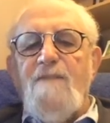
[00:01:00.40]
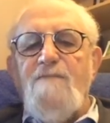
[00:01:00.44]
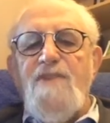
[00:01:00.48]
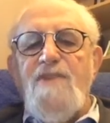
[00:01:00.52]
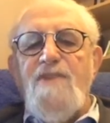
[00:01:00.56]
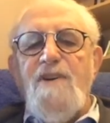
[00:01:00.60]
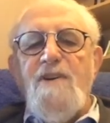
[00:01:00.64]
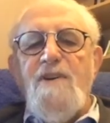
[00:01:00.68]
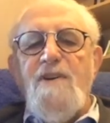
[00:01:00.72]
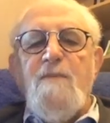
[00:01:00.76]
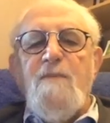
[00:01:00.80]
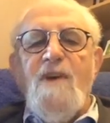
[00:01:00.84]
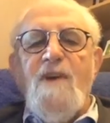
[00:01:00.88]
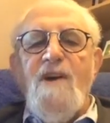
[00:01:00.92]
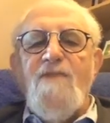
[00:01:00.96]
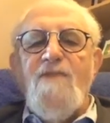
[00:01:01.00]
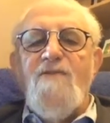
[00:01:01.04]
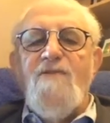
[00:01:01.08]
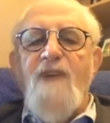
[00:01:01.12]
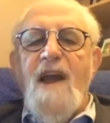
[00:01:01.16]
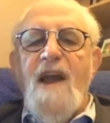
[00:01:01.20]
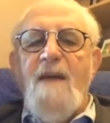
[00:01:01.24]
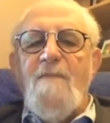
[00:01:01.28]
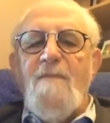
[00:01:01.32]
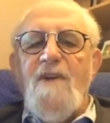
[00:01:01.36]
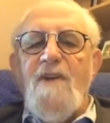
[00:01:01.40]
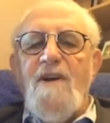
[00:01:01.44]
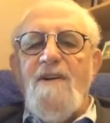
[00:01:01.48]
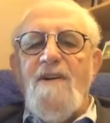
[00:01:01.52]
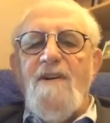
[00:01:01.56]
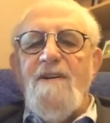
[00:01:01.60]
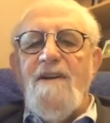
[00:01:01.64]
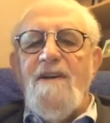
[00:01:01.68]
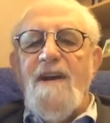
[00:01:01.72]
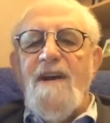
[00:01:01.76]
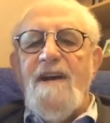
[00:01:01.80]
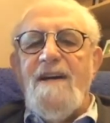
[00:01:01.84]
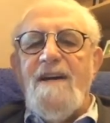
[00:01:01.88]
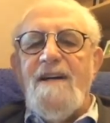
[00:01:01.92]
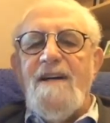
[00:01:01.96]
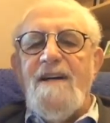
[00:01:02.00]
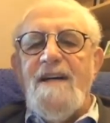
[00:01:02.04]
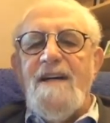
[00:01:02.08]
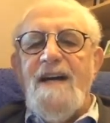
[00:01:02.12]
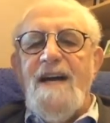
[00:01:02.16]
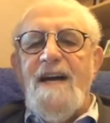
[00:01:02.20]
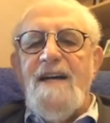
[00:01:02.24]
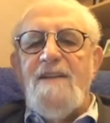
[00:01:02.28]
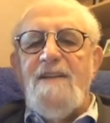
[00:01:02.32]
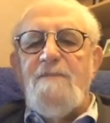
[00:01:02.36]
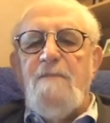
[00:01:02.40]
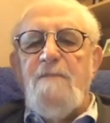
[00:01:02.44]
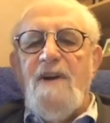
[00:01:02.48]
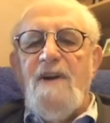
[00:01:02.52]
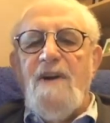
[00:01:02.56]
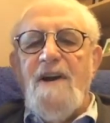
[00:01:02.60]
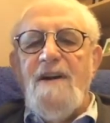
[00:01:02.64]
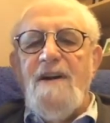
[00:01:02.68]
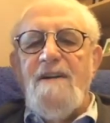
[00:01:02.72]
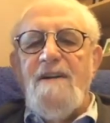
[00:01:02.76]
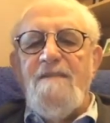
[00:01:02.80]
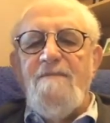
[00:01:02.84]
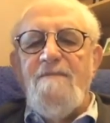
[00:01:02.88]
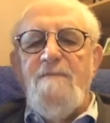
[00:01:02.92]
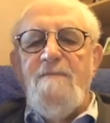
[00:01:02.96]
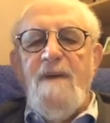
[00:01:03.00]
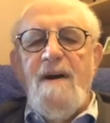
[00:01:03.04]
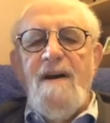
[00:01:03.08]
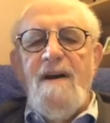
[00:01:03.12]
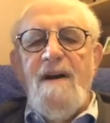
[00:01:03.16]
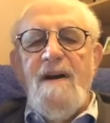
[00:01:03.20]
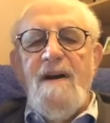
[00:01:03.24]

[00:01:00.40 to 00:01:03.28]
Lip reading: computer programmer as part of